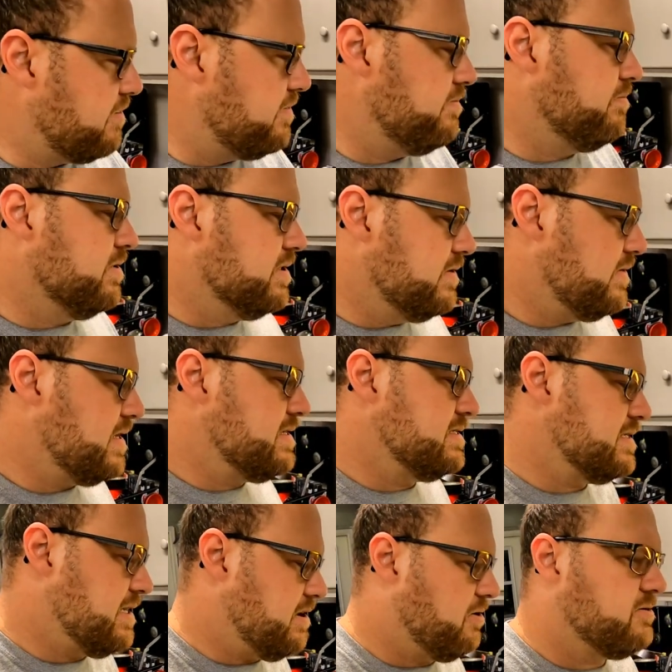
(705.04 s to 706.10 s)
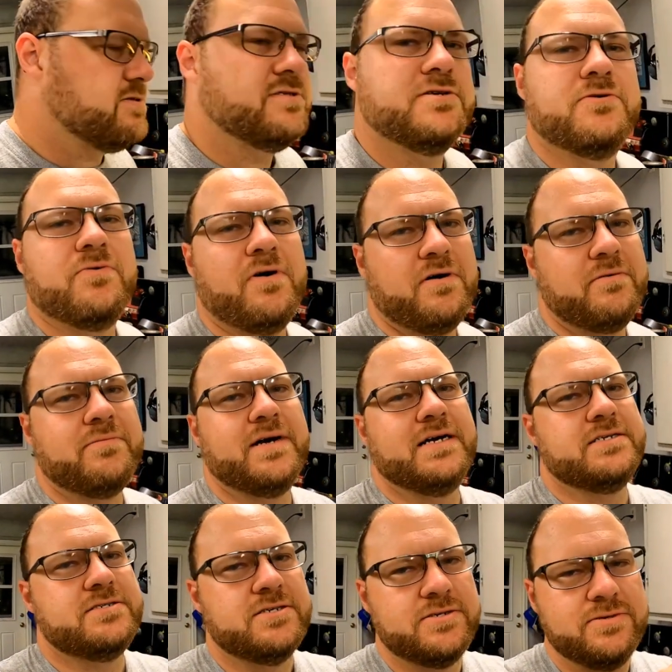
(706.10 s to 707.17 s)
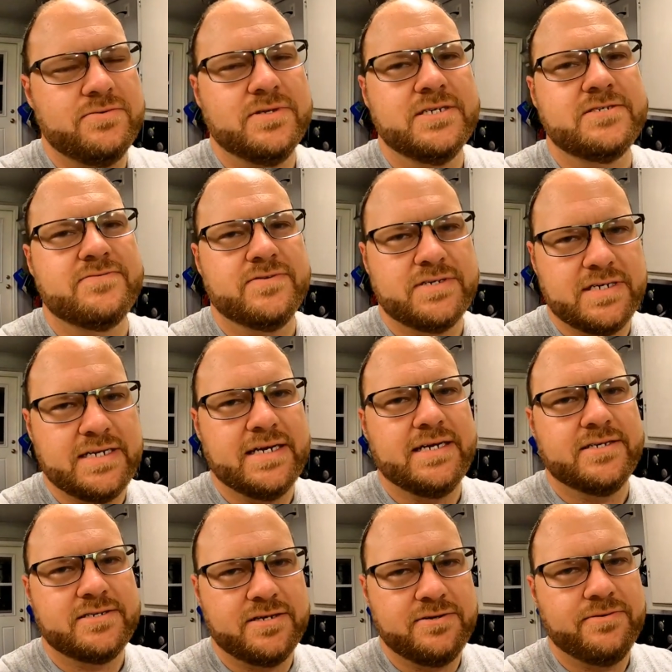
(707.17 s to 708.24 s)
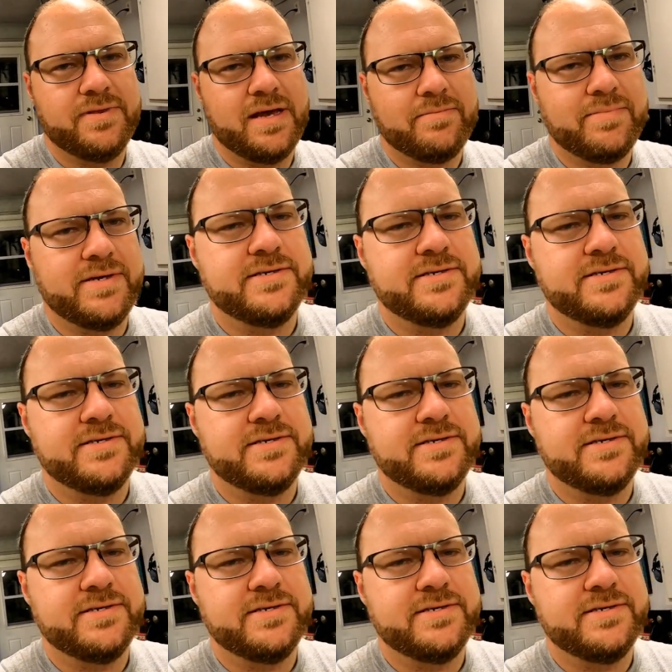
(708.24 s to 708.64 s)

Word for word: I believe that is also on my to-do list for today is to do that